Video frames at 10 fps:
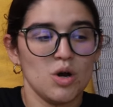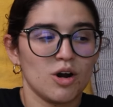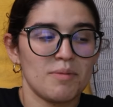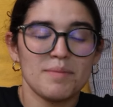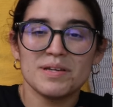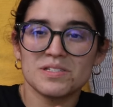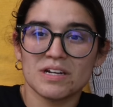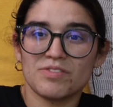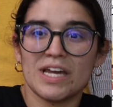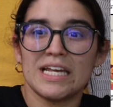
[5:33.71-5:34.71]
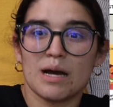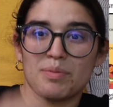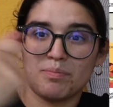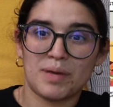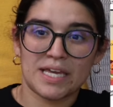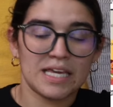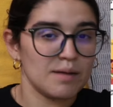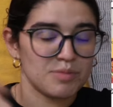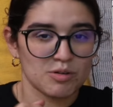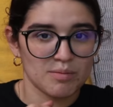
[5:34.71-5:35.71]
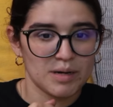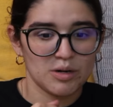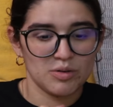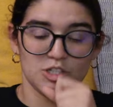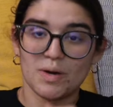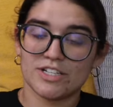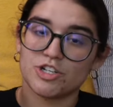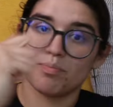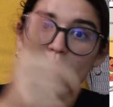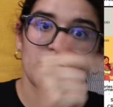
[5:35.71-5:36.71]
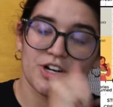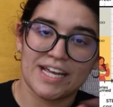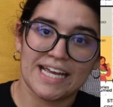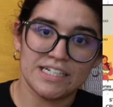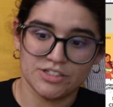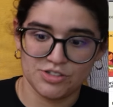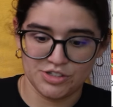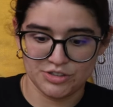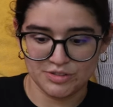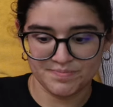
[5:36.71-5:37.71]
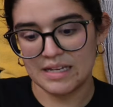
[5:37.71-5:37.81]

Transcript: Or maybe instead of getting up and picking up the remote, you ask your partner to hand it to you.